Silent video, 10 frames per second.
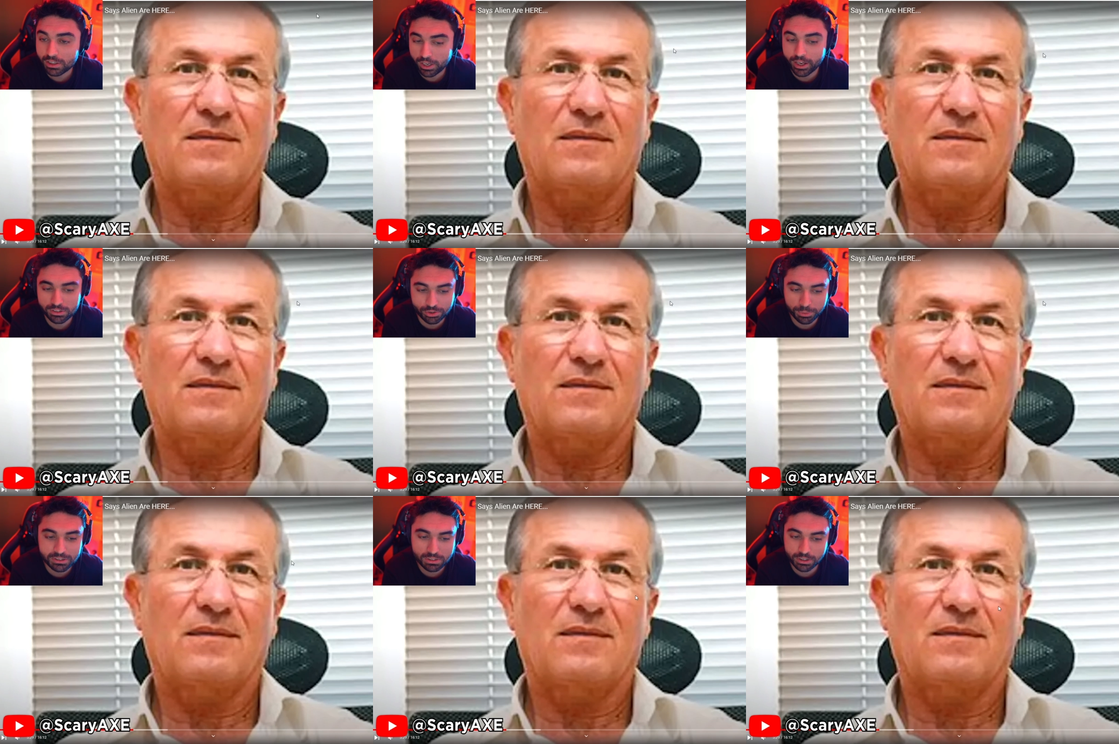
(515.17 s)
Speaker 1: yeah, so
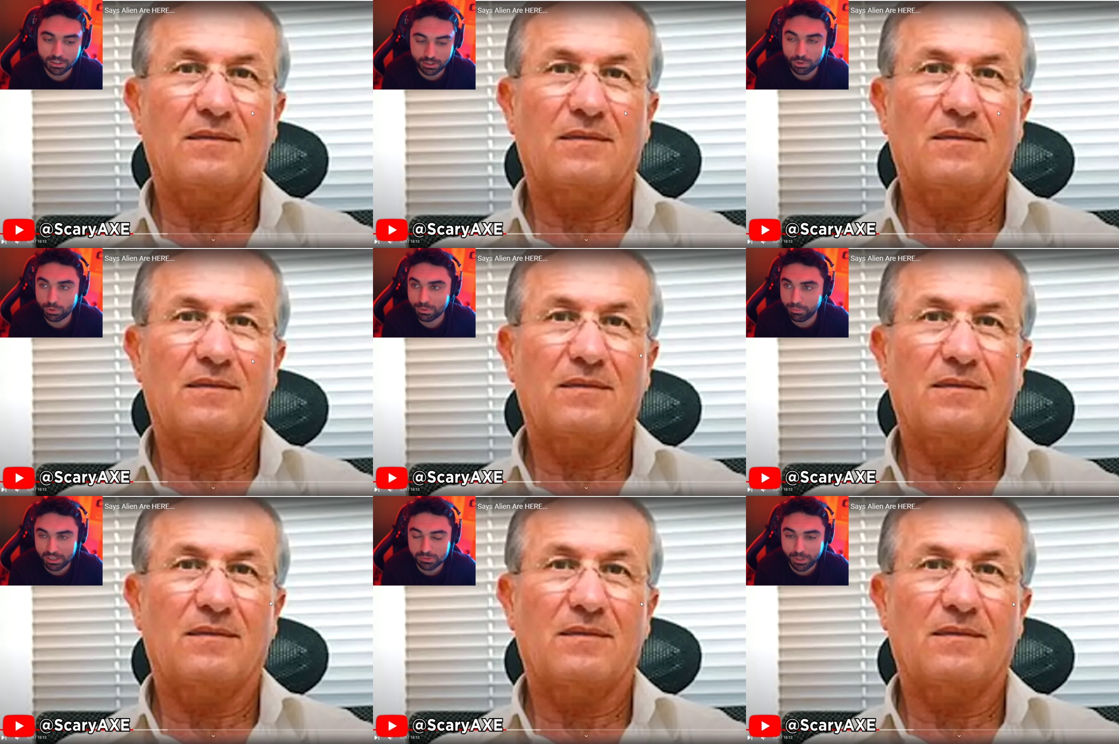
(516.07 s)
basically there will be
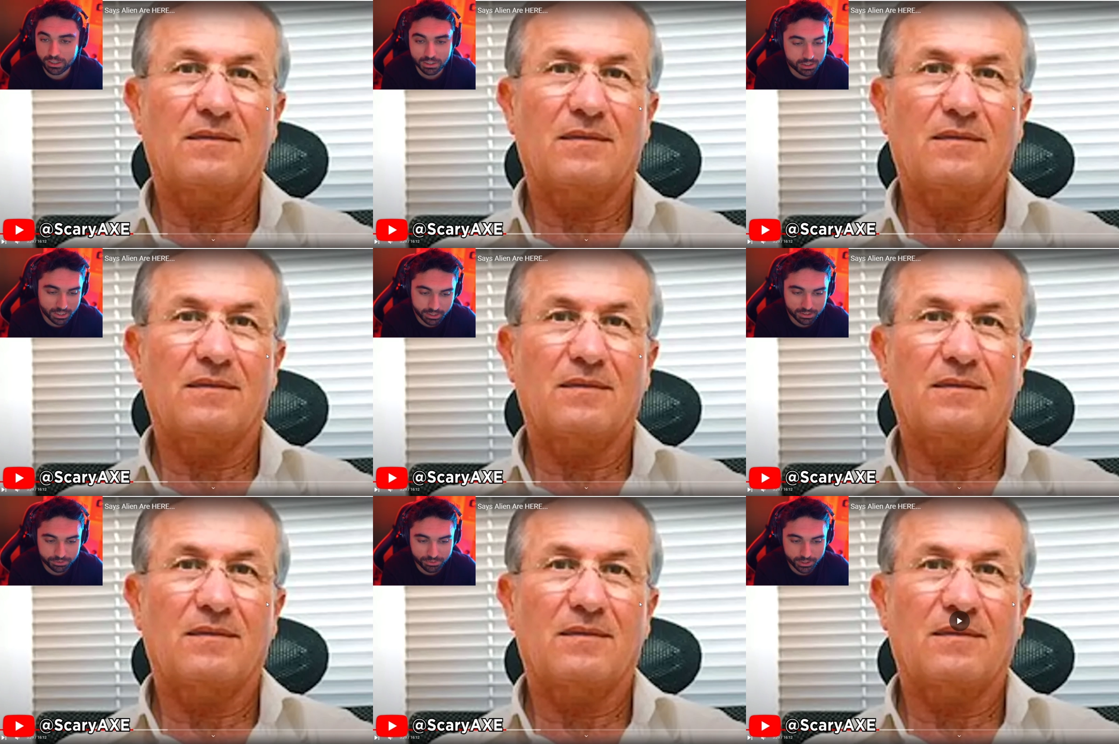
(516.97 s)
mass panic,
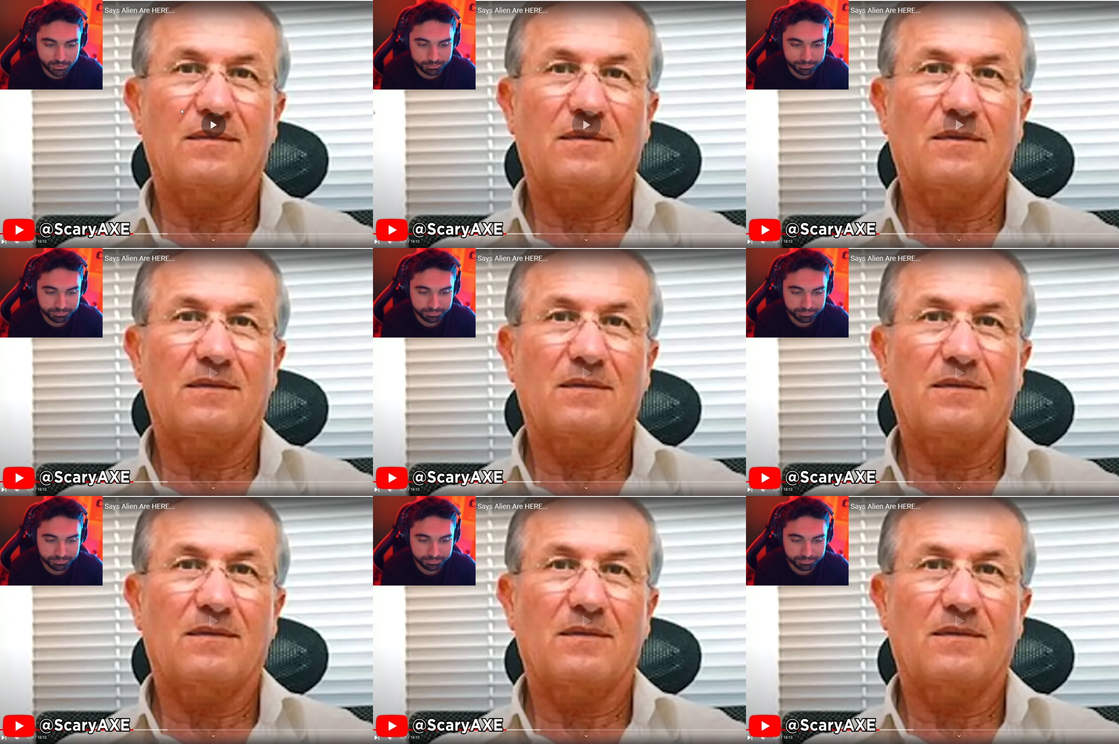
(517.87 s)
kind of, right?